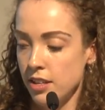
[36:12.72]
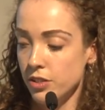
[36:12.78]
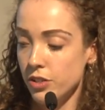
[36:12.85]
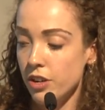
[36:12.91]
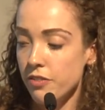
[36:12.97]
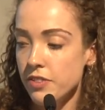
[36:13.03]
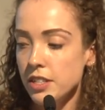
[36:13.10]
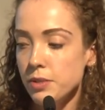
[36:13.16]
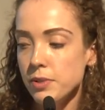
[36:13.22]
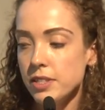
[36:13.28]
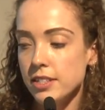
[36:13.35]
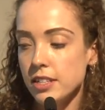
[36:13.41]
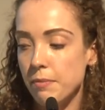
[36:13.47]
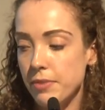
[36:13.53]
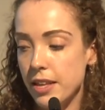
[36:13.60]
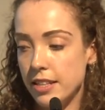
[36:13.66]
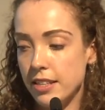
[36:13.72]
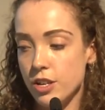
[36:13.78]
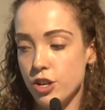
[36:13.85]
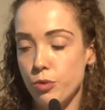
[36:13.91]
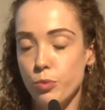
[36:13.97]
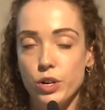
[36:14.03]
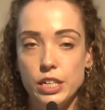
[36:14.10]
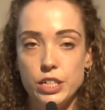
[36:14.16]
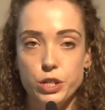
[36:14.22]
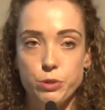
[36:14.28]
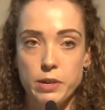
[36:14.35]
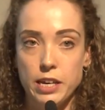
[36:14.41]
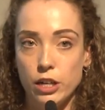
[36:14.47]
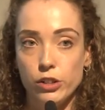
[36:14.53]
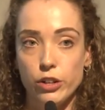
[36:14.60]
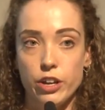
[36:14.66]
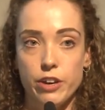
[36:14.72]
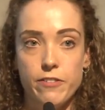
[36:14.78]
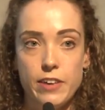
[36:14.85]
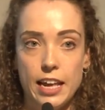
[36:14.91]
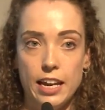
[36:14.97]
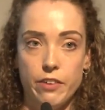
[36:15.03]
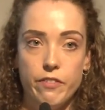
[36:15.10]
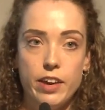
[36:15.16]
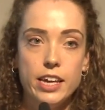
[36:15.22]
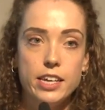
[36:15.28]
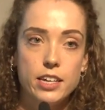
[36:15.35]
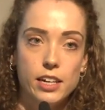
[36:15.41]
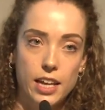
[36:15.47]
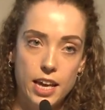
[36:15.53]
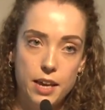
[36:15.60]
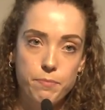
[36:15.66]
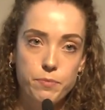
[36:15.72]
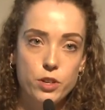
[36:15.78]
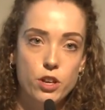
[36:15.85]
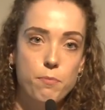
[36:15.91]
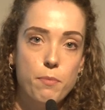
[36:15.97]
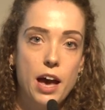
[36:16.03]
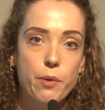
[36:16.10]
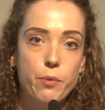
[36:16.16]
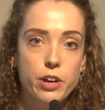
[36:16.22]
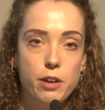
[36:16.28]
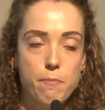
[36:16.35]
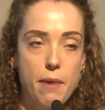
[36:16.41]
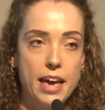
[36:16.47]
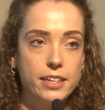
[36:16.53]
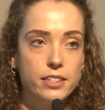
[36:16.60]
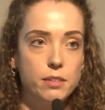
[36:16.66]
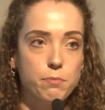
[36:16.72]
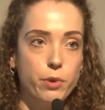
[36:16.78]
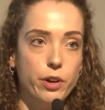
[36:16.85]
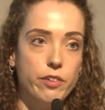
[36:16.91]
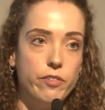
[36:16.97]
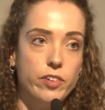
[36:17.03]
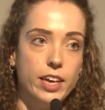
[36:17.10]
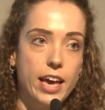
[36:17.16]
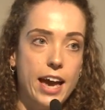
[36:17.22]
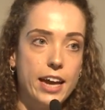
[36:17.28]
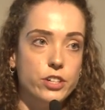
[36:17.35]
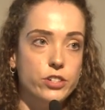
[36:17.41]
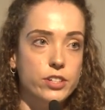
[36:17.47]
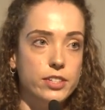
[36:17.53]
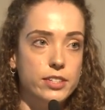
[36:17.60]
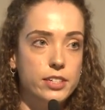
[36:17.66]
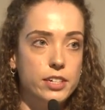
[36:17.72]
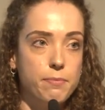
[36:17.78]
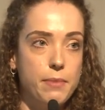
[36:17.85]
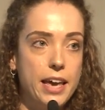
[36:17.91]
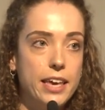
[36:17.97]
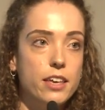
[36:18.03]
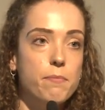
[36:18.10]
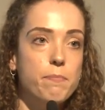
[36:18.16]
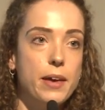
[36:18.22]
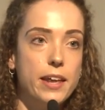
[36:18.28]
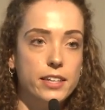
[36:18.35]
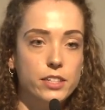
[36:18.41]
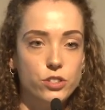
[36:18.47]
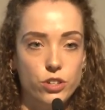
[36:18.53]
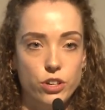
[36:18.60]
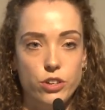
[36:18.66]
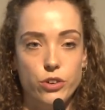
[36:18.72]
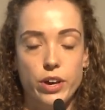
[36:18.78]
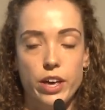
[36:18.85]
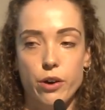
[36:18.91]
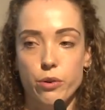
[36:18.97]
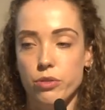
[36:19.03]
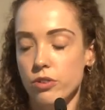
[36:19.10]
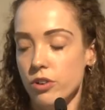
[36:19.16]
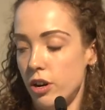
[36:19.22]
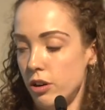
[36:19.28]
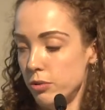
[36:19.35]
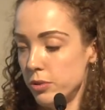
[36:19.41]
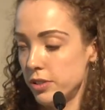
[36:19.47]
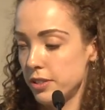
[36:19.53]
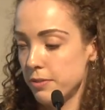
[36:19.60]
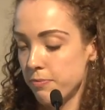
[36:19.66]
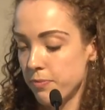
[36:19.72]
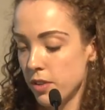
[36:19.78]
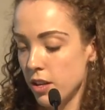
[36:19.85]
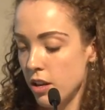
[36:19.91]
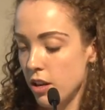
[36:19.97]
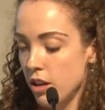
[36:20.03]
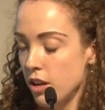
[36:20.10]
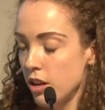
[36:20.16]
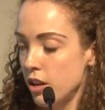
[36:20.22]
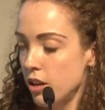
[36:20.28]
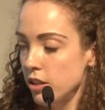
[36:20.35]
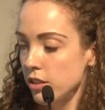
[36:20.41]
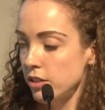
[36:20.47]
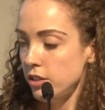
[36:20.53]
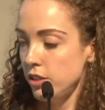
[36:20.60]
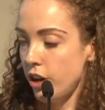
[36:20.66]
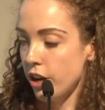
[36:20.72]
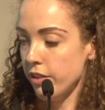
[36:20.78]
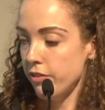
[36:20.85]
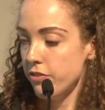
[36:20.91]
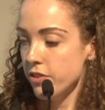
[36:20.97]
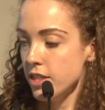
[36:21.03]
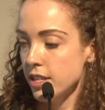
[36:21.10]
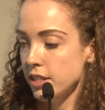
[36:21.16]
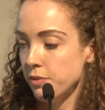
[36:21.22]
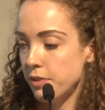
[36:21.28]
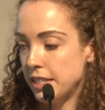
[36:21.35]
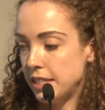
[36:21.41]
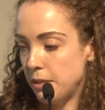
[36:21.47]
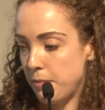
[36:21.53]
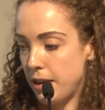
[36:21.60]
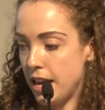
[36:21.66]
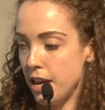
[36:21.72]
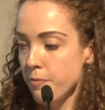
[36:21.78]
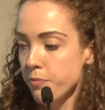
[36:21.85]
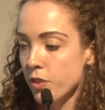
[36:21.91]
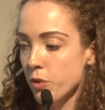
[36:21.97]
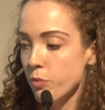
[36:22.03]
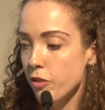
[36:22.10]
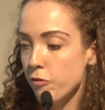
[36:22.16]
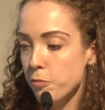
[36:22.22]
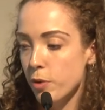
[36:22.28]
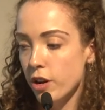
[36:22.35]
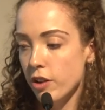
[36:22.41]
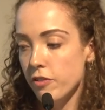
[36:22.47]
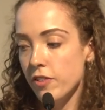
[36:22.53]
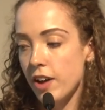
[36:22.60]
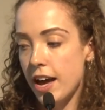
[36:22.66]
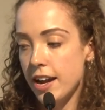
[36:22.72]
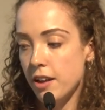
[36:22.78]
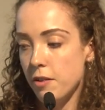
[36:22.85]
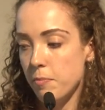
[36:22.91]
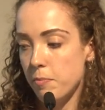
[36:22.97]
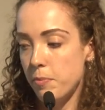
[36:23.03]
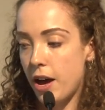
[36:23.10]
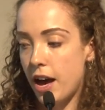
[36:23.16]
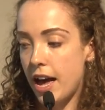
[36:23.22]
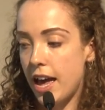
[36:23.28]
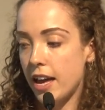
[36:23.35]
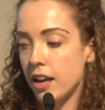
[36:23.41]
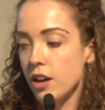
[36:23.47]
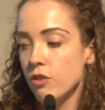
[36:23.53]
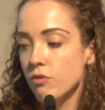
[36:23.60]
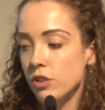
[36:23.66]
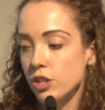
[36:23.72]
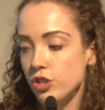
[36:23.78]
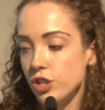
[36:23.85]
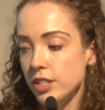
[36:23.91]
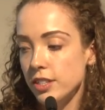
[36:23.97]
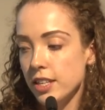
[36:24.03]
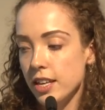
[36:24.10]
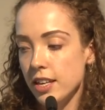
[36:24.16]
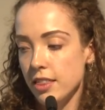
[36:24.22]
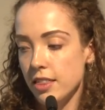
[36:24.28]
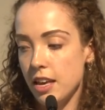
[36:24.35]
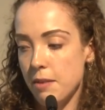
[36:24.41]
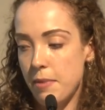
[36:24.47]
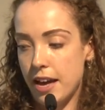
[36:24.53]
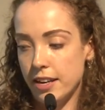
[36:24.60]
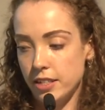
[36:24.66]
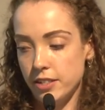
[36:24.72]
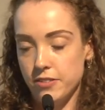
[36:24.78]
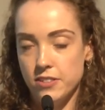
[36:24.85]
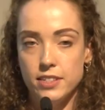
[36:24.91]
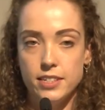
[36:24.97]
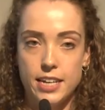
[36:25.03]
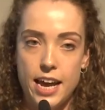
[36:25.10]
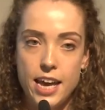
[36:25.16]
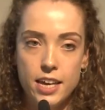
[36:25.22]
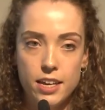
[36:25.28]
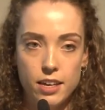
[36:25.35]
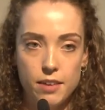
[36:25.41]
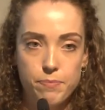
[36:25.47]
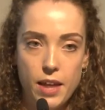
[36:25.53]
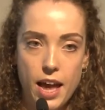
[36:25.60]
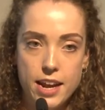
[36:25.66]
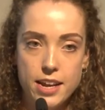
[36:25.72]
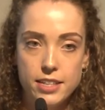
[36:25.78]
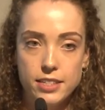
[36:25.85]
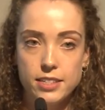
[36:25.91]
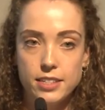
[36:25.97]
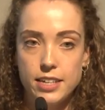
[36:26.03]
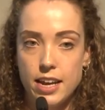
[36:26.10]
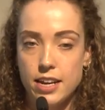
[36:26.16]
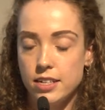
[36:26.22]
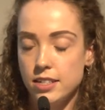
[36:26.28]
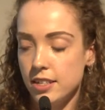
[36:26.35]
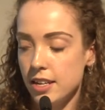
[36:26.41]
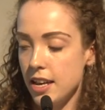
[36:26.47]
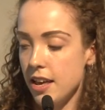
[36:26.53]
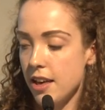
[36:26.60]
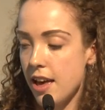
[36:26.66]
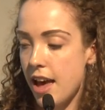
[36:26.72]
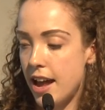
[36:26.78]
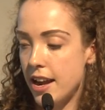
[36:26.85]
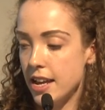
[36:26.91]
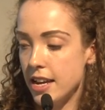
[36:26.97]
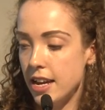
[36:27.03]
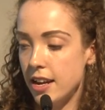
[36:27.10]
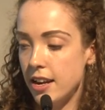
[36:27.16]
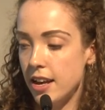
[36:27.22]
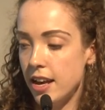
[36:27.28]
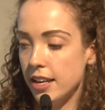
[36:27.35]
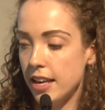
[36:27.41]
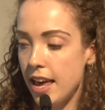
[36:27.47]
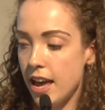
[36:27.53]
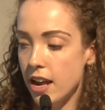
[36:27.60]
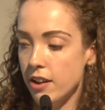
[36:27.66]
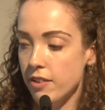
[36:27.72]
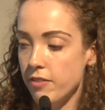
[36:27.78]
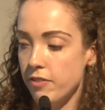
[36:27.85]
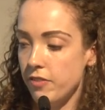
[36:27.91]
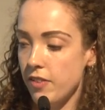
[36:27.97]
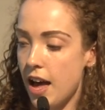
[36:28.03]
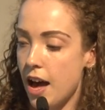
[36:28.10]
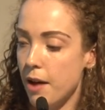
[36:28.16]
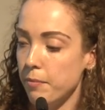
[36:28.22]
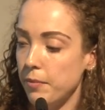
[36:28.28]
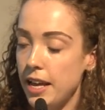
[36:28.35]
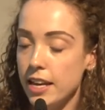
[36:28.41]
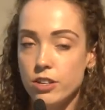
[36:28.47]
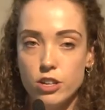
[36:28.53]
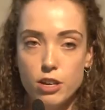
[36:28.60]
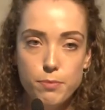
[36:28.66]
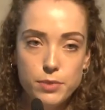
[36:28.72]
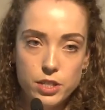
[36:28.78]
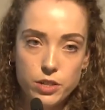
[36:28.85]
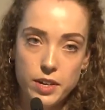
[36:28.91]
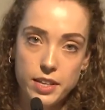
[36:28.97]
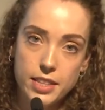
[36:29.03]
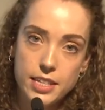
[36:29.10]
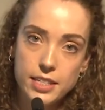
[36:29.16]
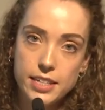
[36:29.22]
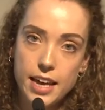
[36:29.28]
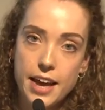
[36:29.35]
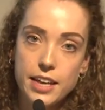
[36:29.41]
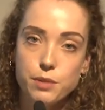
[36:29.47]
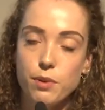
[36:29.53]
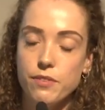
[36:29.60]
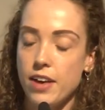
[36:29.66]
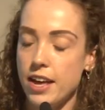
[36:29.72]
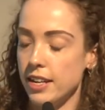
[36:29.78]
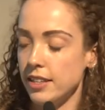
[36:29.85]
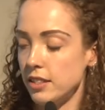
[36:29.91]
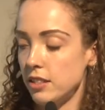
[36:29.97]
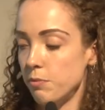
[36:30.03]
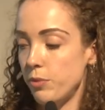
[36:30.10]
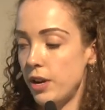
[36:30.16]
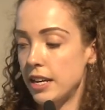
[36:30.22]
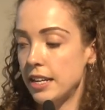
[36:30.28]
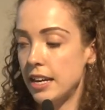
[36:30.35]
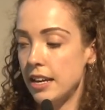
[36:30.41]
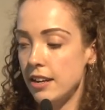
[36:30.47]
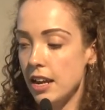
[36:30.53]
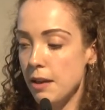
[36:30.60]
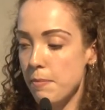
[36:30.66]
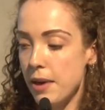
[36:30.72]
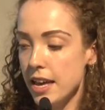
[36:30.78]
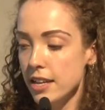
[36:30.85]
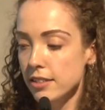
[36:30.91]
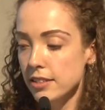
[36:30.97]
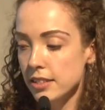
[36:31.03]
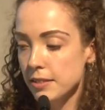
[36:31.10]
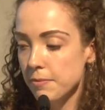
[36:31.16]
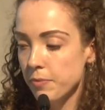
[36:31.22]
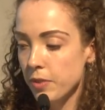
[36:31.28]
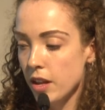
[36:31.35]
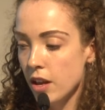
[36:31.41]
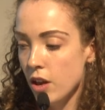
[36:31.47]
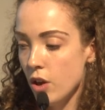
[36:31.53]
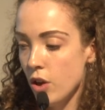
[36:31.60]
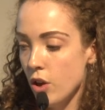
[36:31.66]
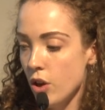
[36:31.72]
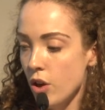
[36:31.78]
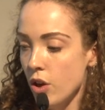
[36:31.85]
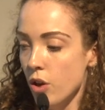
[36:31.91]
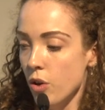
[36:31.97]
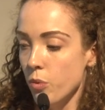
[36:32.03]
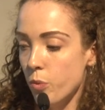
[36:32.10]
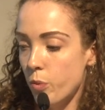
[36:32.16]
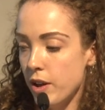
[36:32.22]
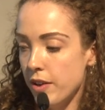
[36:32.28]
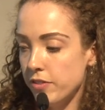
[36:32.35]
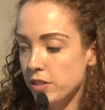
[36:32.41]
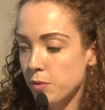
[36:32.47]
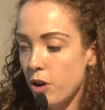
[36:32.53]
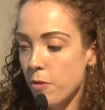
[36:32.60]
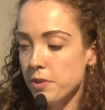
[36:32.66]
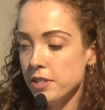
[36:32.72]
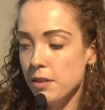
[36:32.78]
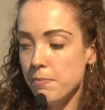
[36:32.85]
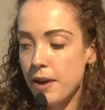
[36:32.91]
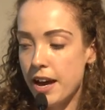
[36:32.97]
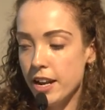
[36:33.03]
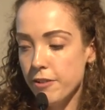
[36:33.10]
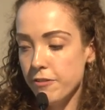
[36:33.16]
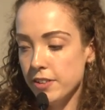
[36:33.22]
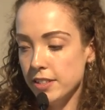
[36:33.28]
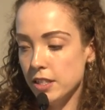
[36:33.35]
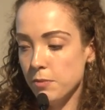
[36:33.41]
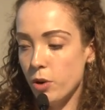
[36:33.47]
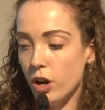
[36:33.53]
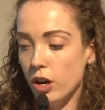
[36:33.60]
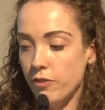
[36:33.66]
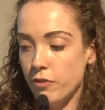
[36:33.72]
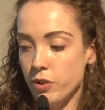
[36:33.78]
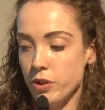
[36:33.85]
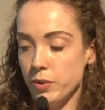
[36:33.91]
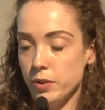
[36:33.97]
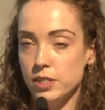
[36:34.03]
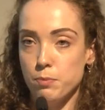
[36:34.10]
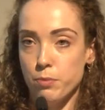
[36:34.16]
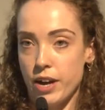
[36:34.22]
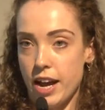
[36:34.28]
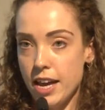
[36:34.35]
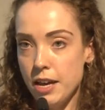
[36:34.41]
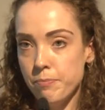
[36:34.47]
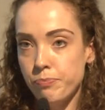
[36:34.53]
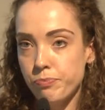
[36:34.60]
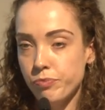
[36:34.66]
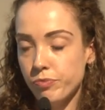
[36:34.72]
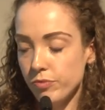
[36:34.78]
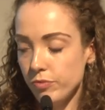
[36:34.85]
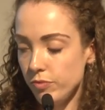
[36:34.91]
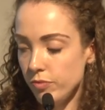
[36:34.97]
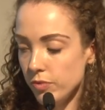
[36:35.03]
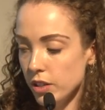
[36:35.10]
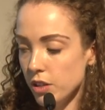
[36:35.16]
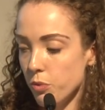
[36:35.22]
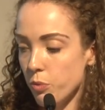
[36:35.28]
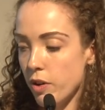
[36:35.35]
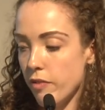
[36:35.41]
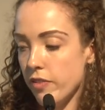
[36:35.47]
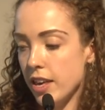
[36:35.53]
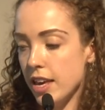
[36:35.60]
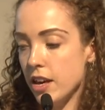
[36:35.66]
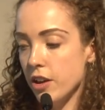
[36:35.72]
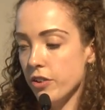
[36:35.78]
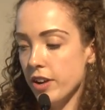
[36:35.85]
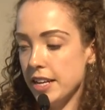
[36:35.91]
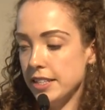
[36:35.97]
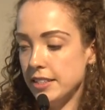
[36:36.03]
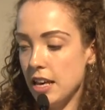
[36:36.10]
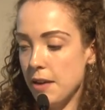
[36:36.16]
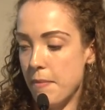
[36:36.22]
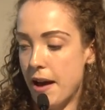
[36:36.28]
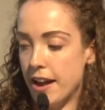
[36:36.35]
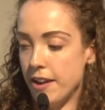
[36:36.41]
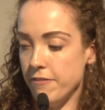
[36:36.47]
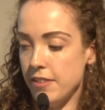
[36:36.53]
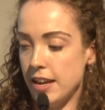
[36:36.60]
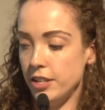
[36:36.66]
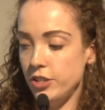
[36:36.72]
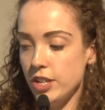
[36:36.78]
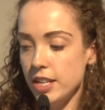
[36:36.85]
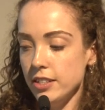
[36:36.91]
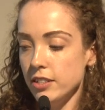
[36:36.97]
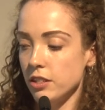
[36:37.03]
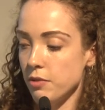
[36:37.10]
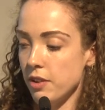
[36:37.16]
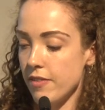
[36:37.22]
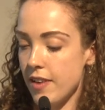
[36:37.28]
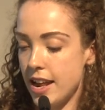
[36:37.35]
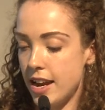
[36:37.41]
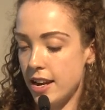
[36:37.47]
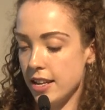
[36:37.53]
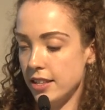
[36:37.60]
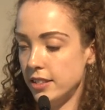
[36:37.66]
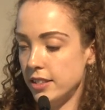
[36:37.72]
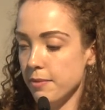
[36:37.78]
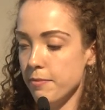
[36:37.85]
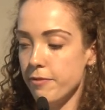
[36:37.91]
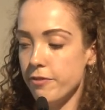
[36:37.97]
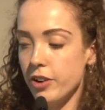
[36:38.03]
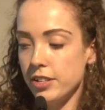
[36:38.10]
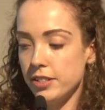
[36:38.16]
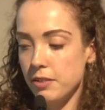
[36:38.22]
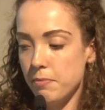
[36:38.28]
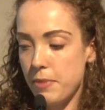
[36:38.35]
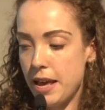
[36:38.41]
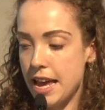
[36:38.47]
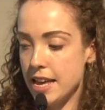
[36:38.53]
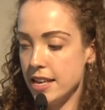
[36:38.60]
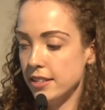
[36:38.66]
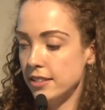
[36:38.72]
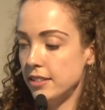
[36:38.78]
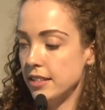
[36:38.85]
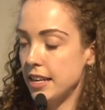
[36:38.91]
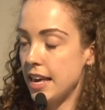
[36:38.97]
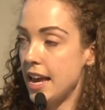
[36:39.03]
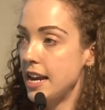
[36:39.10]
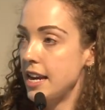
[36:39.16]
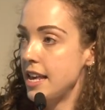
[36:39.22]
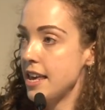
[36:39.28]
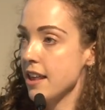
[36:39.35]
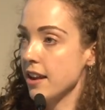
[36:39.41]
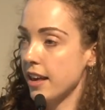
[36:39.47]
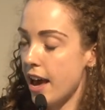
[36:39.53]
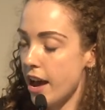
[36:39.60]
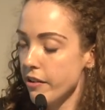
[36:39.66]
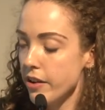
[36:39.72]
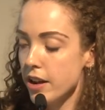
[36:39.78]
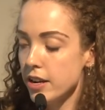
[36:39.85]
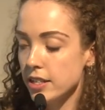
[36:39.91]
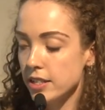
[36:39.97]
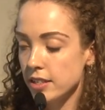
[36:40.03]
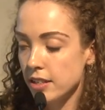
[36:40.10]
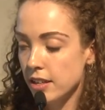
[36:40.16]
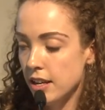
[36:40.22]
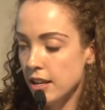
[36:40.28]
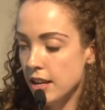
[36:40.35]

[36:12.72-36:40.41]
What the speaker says: So if this was something that you wanted to include fairly regularly, you might want to make some modifications to make it better suit your health goals. So for this recipe, we've modified it by reducing the amount of steak and instead adding in a can of legumes. So in this case, we've added some red kidney beans. We've swapped the butter for some olive oil spray. We've increased the amount of veggies, so we've added in some frozen peas, zucchini and carrot.